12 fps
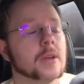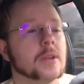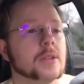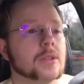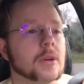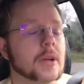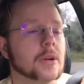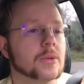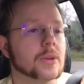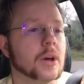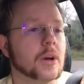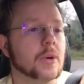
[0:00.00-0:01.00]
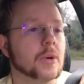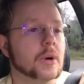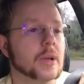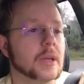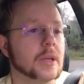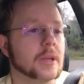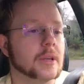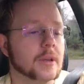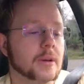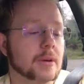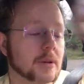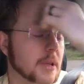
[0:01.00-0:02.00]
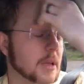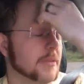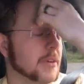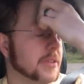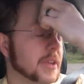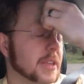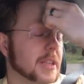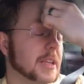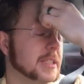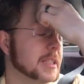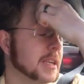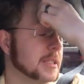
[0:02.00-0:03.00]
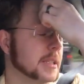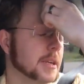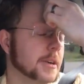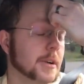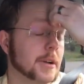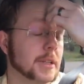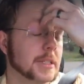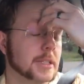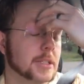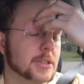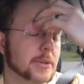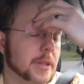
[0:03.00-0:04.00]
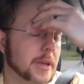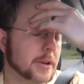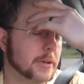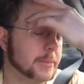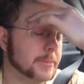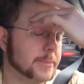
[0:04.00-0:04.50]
So I don't know everything that he says there. I'll listen to it later.